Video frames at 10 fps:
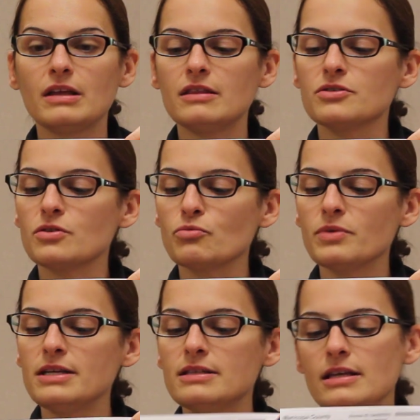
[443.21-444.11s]
There's a
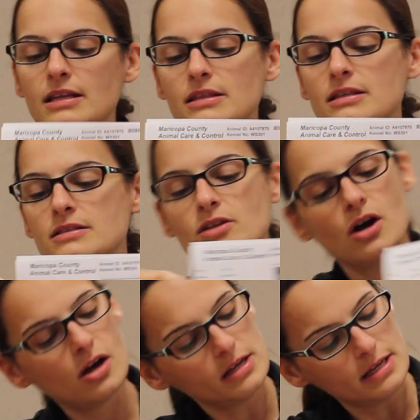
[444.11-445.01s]
reason that this
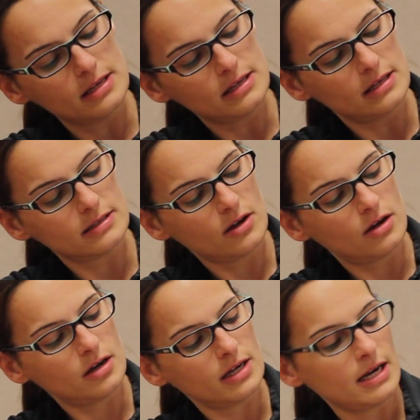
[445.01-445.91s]
dog is
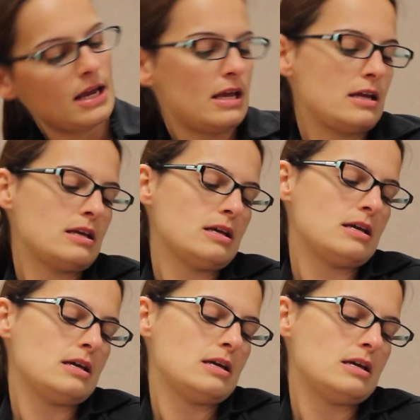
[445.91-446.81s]
on
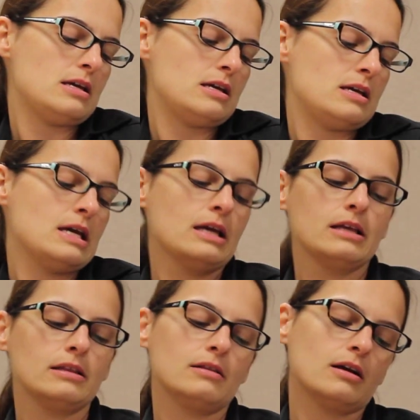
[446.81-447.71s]
a
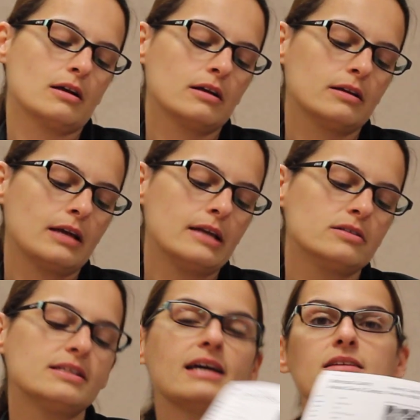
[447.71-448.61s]

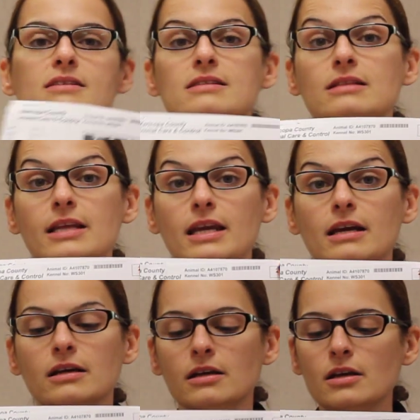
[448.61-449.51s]
kennel status is clinic.
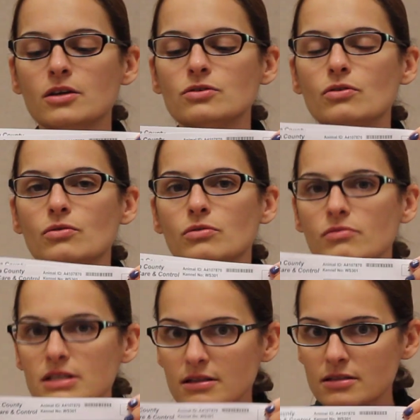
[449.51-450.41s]
So the
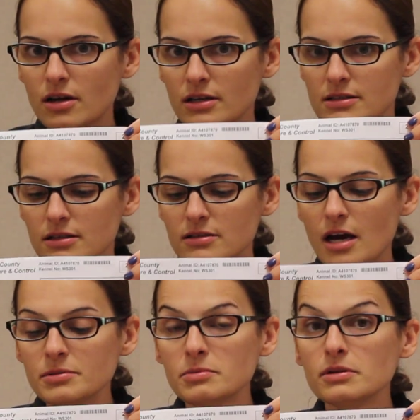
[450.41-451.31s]
reason this dog is an
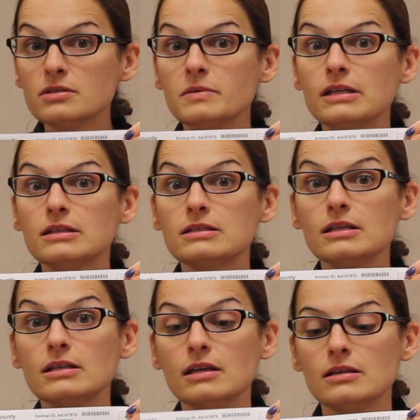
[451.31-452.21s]
adoptable is because
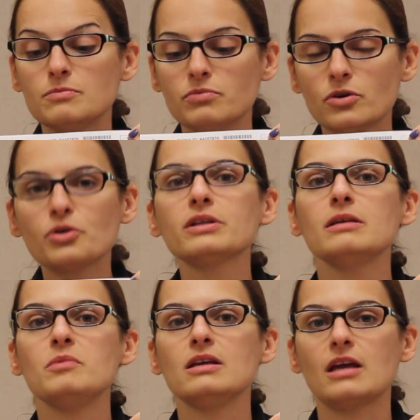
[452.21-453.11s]
it is
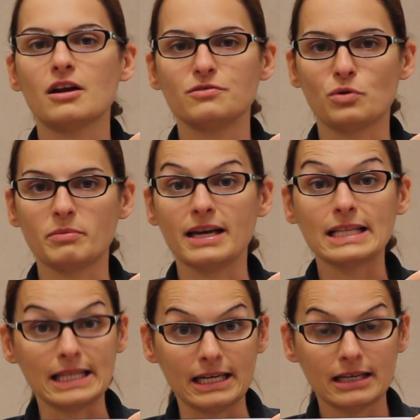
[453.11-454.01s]
currently being cared for by
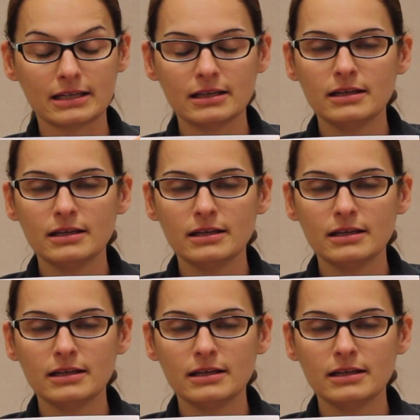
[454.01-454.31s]
clinic.